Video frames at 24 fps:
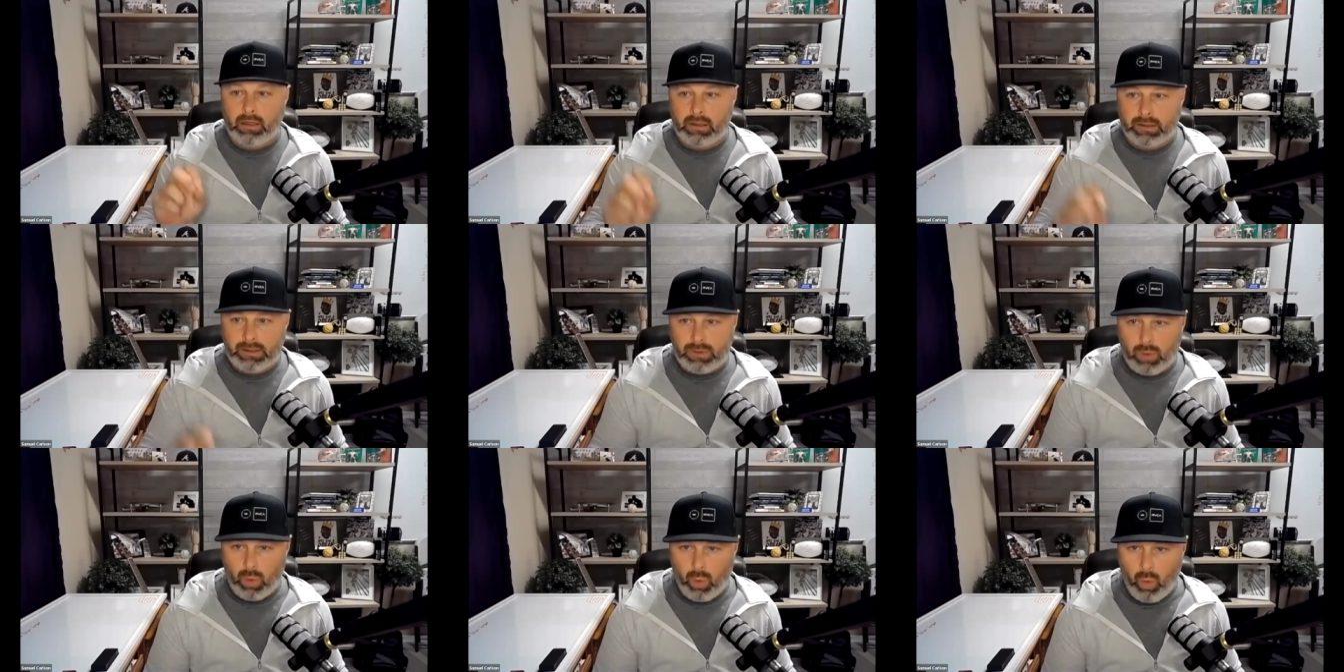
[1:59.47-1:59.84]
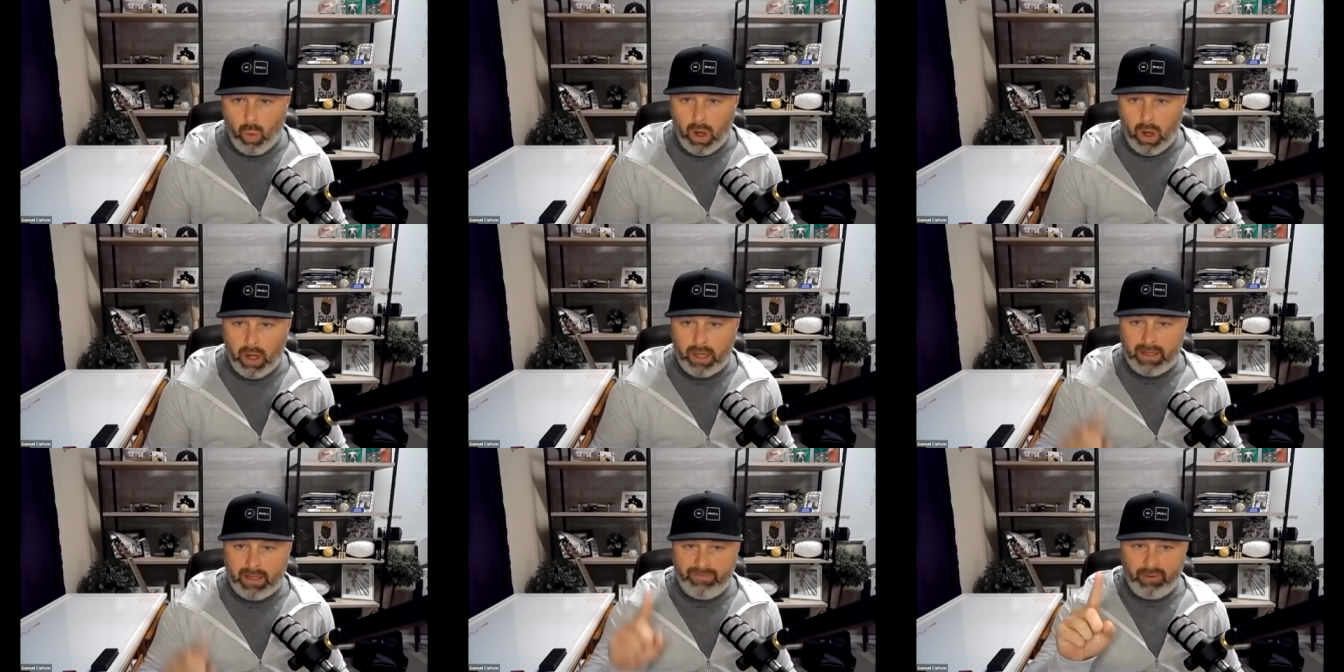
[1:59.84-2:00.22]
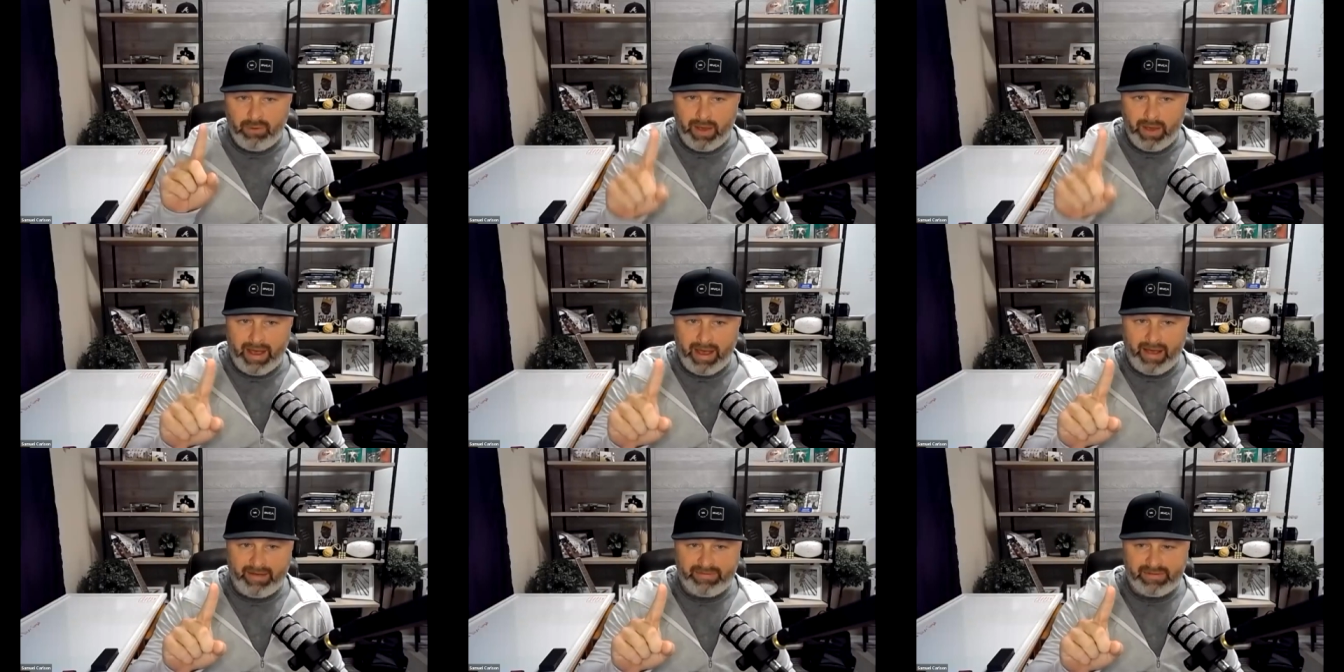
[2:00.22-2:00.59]
So one, if
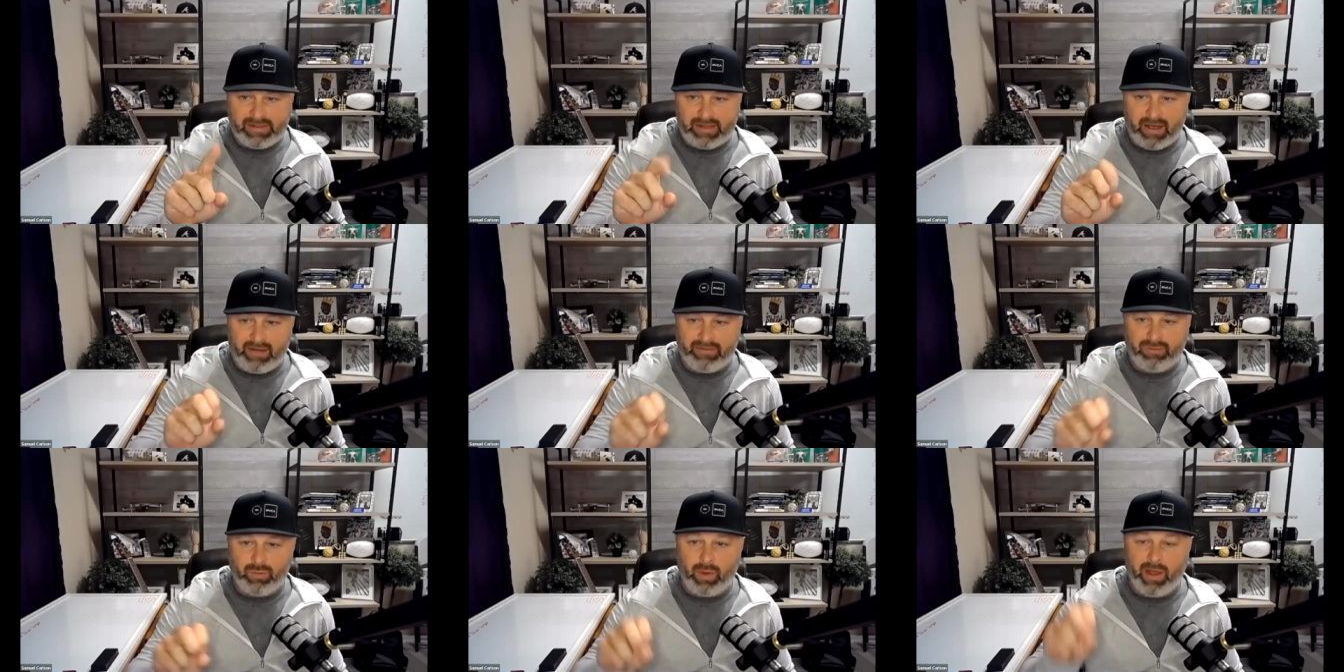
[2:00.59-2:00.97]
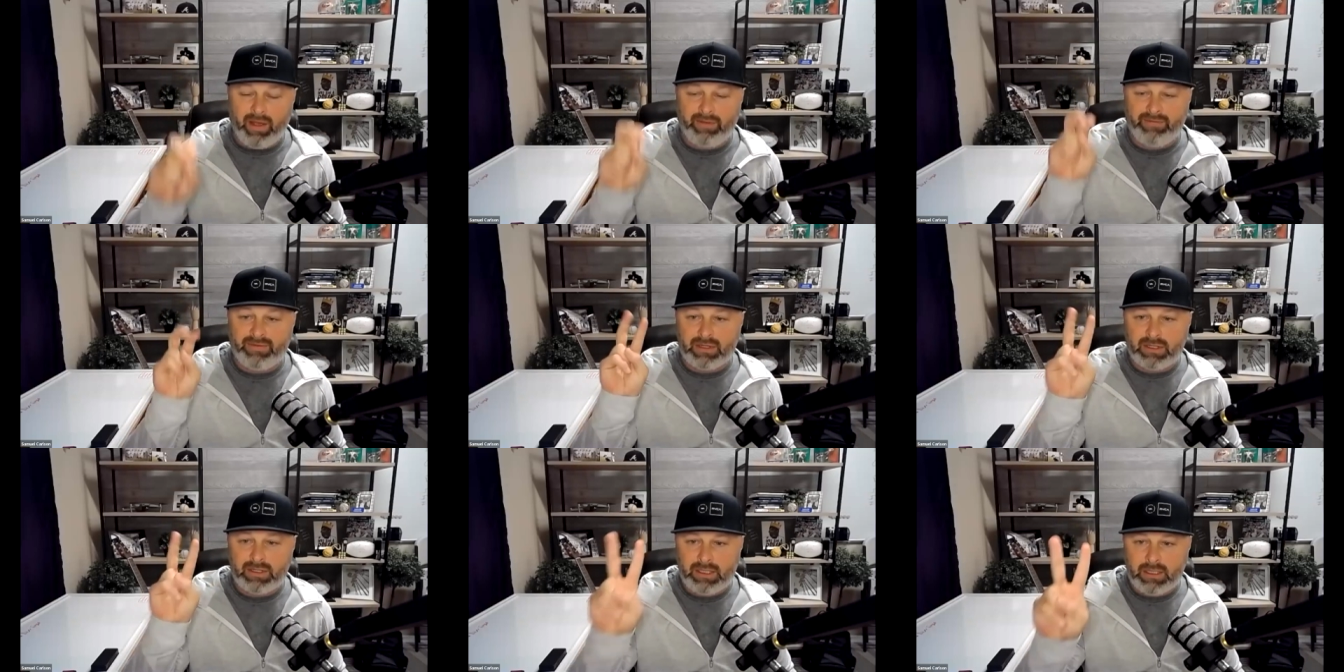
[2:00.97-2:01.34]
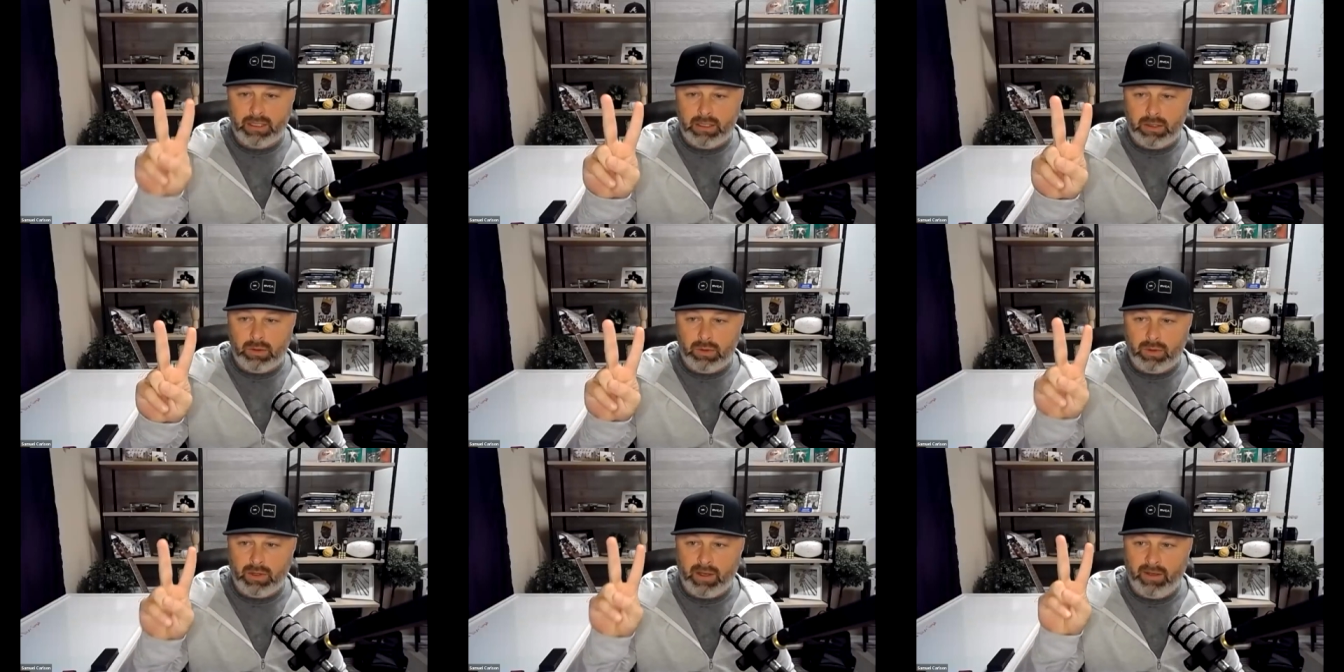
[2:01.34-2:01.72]
you have soft wave,
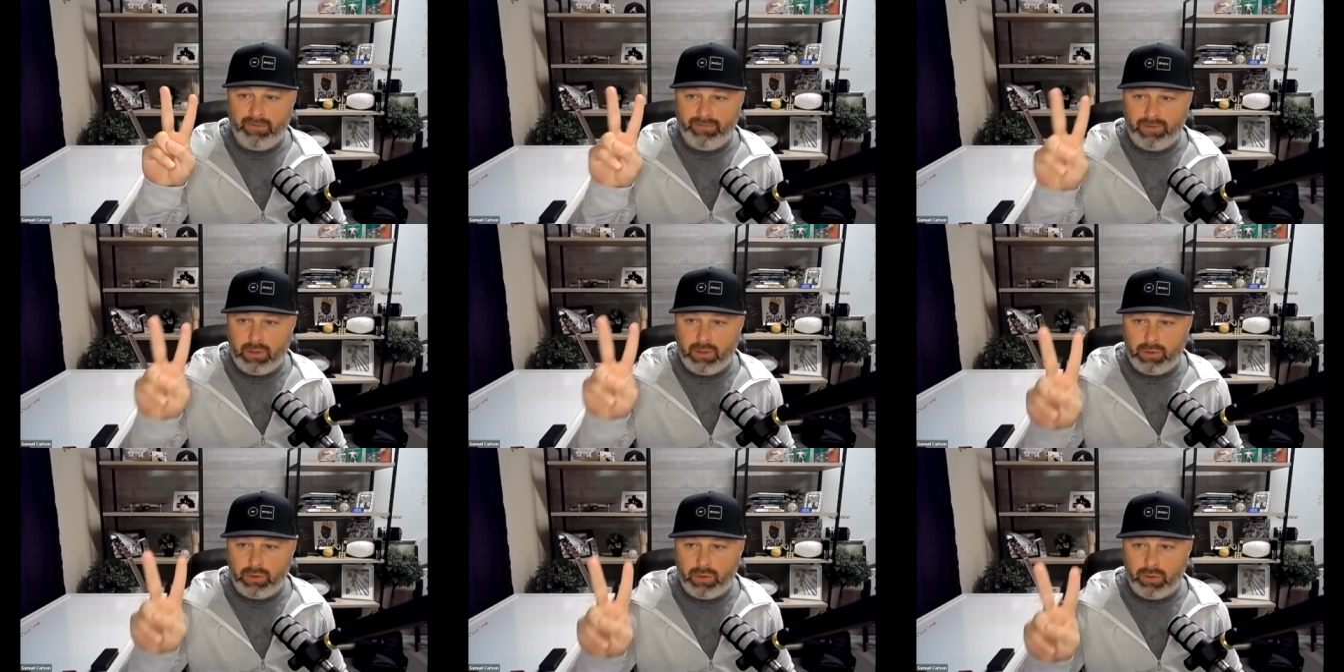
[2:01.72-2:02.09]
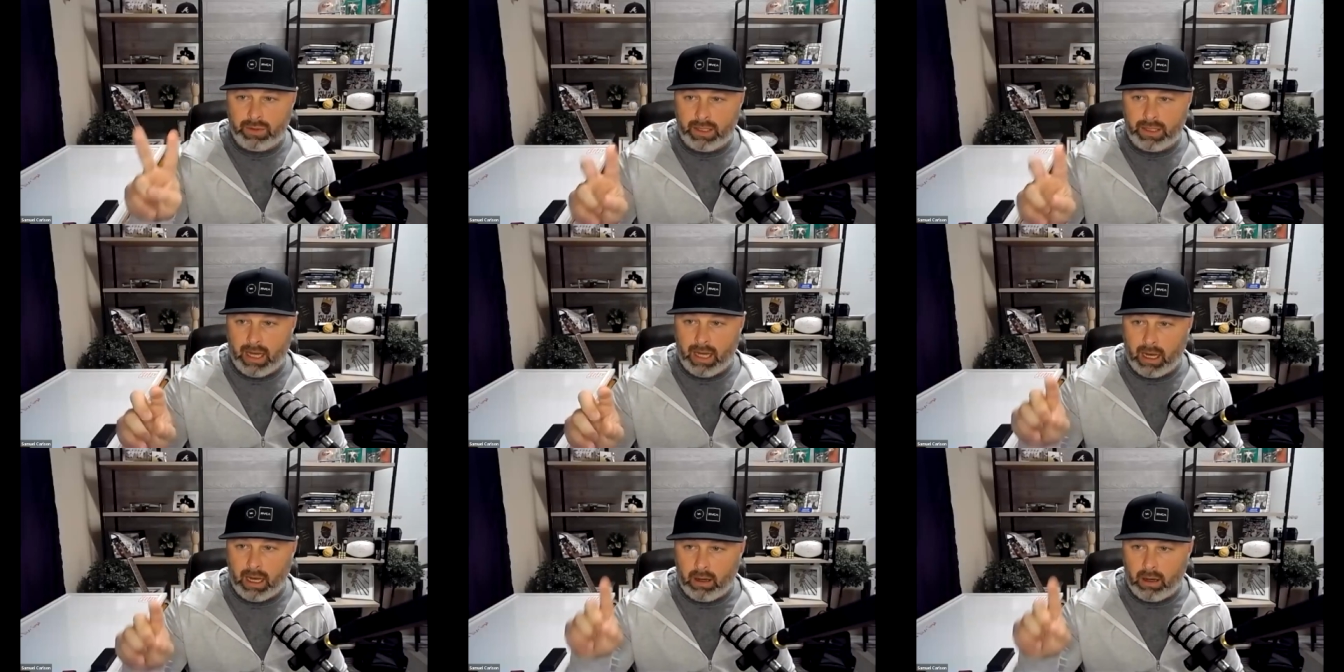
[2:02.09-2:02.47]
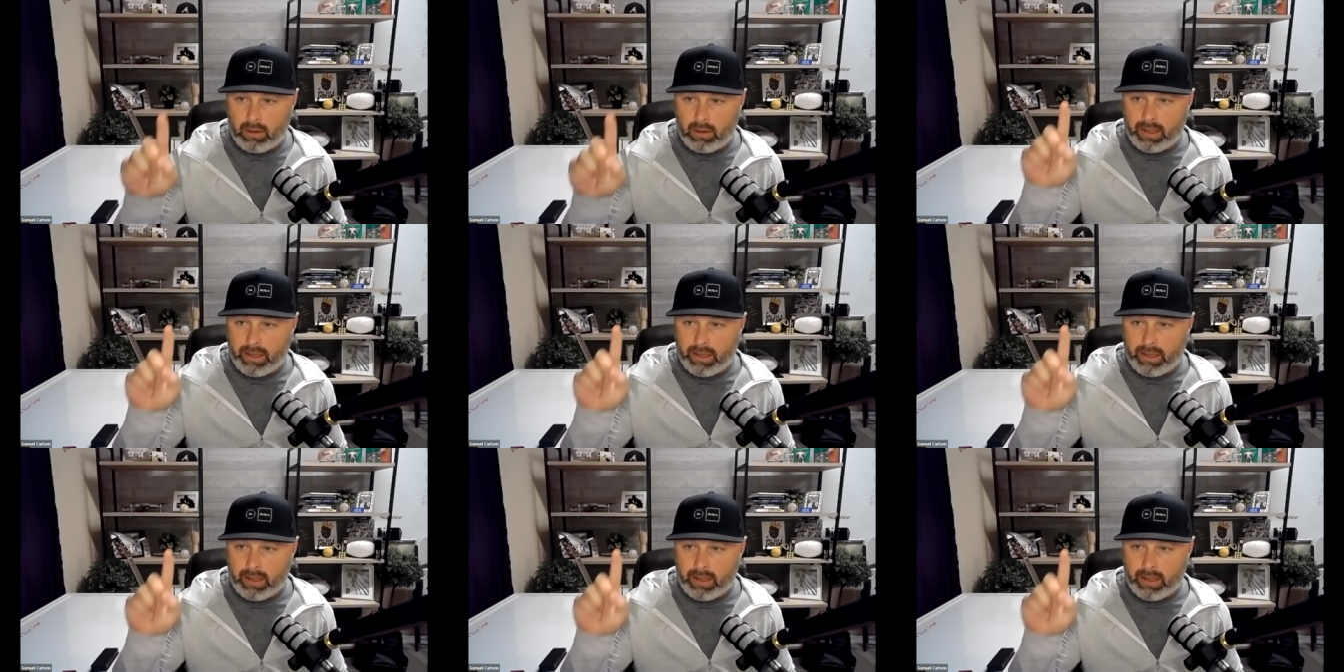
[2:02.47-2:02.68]
two, if you do not.